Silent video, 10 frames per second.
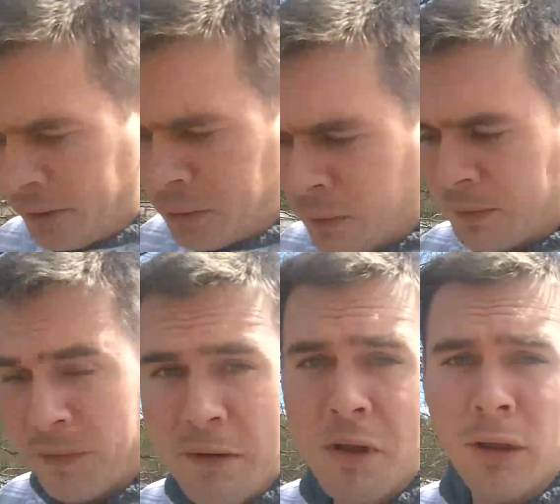cool. It's
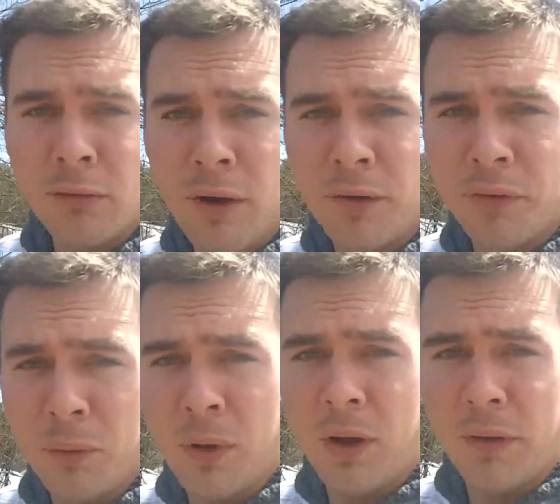found all across
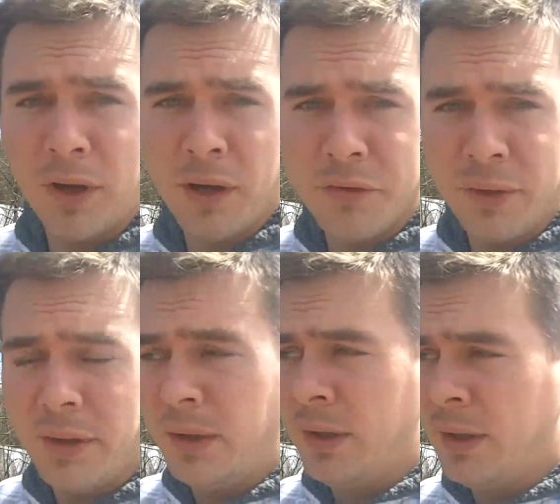the, uh, the
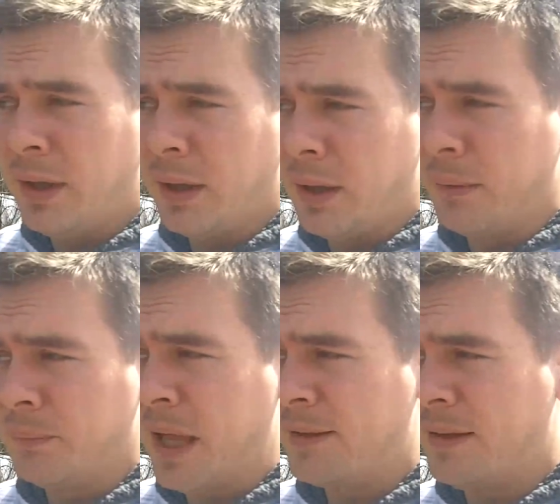country.
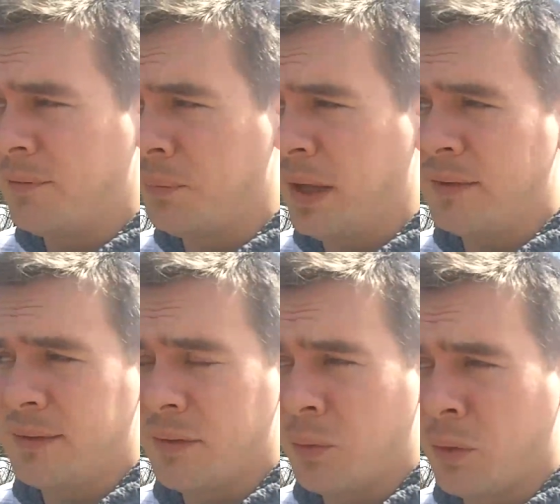Um, lots of different
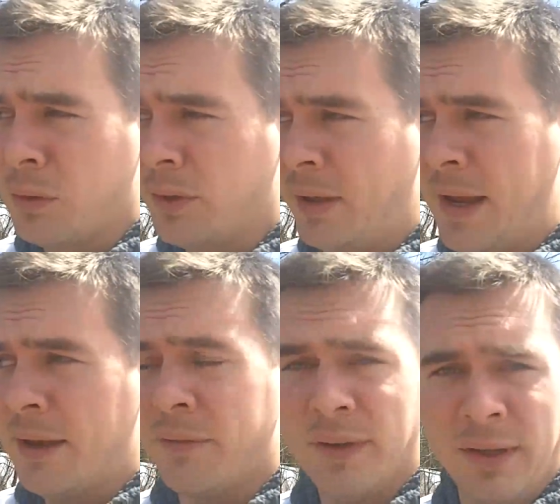places in the world
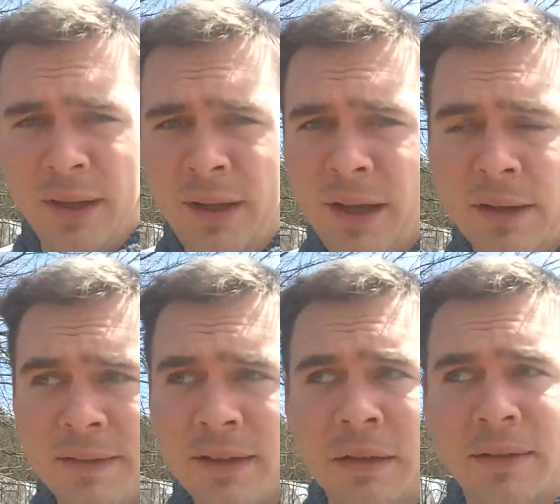have it, and
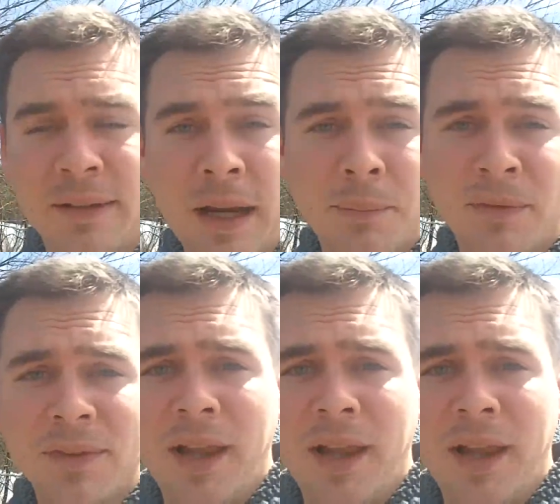it's a it's a type of